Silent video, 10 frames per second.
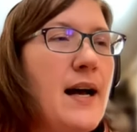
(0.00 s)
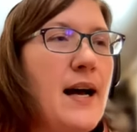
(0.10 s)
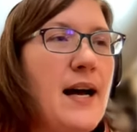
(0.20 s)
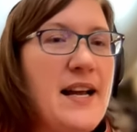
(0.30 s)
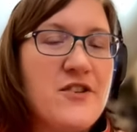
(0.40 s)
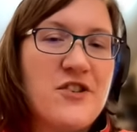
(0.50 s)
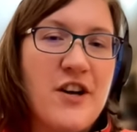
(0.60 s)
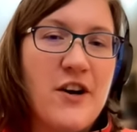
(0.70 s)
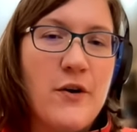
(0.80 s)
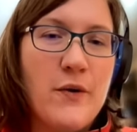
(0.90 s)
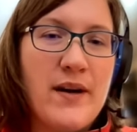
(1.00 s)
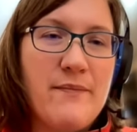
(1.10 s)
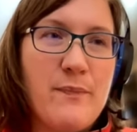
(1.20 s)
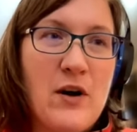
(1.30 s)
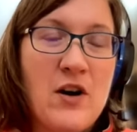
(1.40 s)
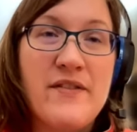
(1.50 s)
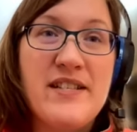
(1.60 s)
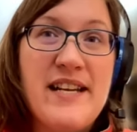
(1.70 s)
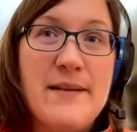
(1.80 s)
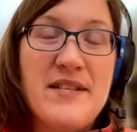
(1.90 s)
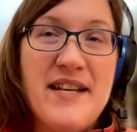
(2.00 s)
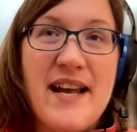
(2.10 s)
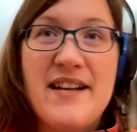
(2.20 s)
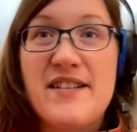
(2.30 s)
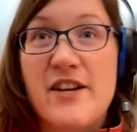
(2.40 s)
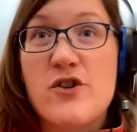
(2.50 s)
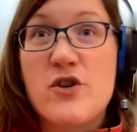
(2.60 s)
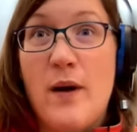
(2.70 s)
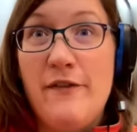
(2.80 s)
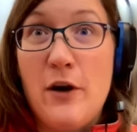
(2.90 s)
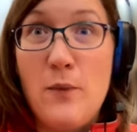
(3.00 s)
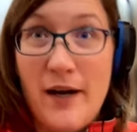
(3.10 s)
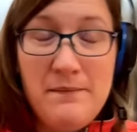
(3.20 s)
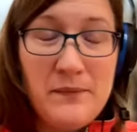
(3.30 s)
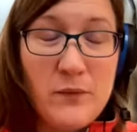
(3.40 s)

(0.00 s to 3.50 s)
And so part of the DMCA, Section 1201,